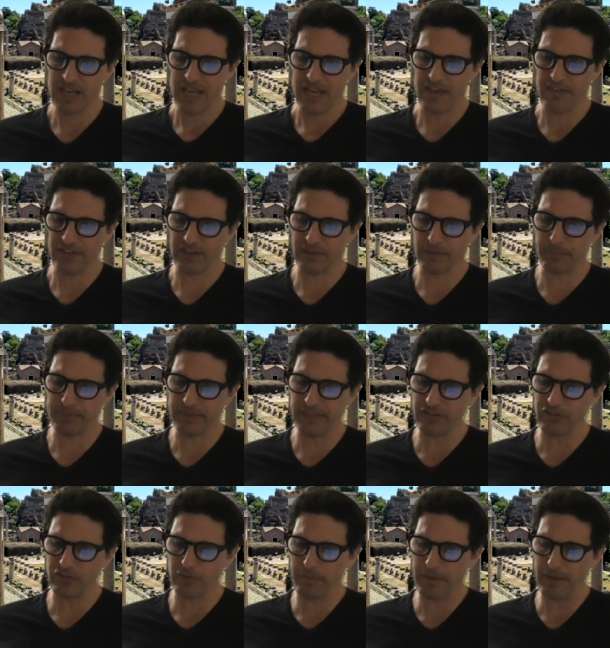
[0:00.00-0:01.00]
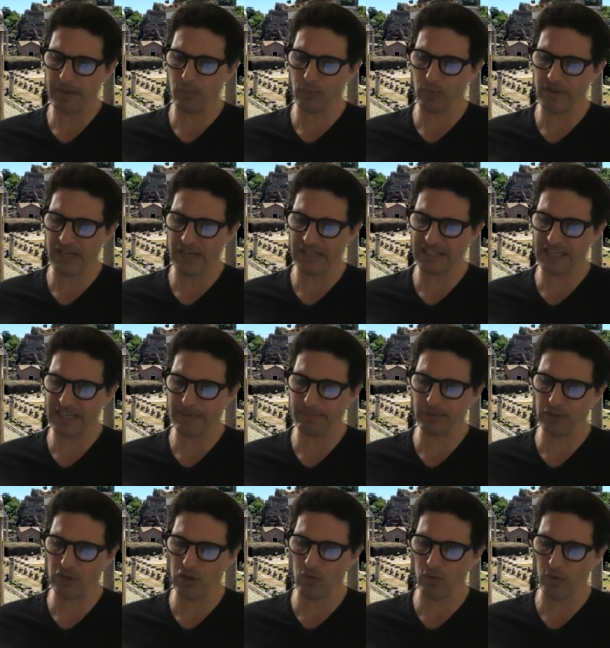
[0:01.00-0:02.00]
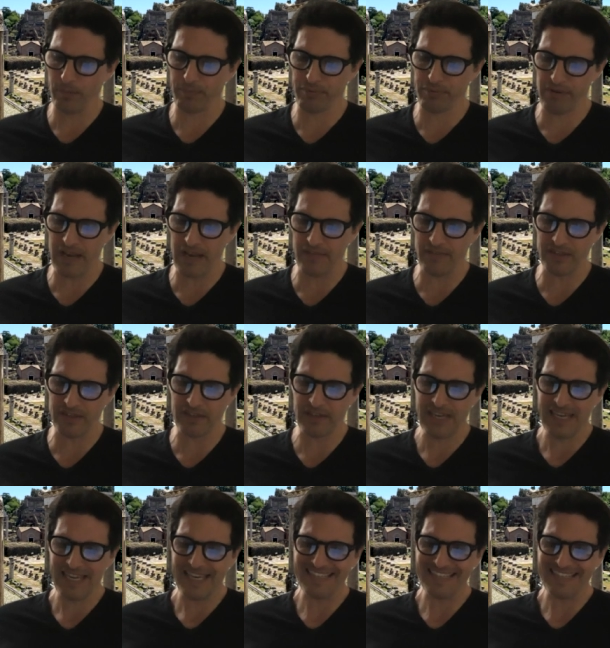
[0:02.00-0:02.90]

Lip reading: And the complaints of the people were not kept low or private.